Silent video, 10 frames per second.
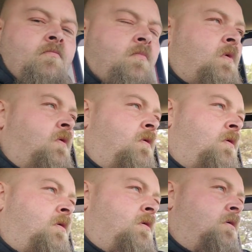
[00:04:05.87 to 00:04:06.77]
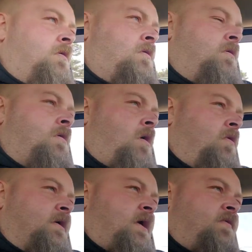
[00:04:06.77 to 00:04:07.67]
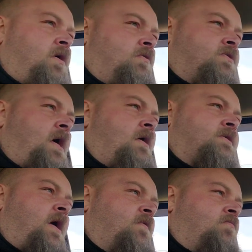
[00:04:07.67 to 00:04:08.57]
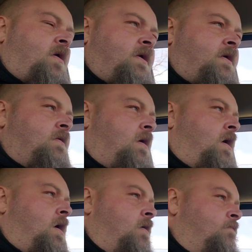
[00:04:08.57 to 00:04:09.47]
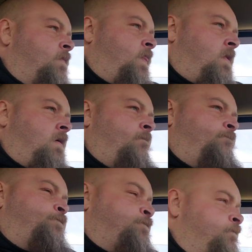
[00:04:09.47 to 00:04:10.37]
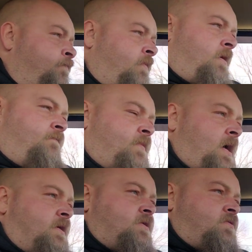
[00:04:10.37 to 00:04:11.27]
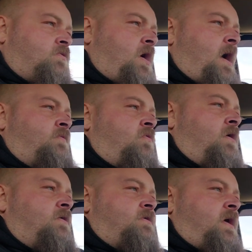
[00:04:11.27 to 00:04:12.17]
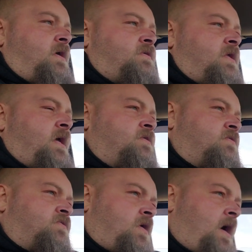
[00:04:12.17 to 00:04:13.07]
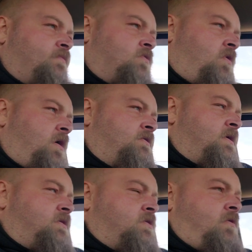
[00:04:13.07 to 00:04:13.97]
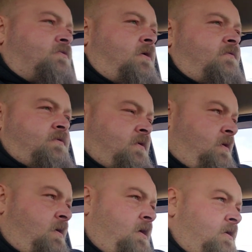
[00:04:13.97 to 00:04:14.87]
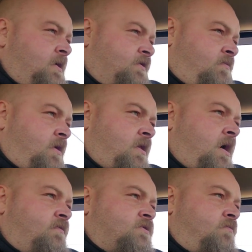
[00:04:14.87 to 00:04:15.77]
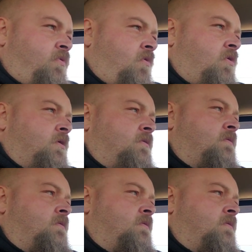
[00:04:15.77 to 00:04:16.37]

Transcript: I want to give a huge shout out to everybody um, that has subscribed to us, that has stayed subscribed to us, that shows us nothing but love and support.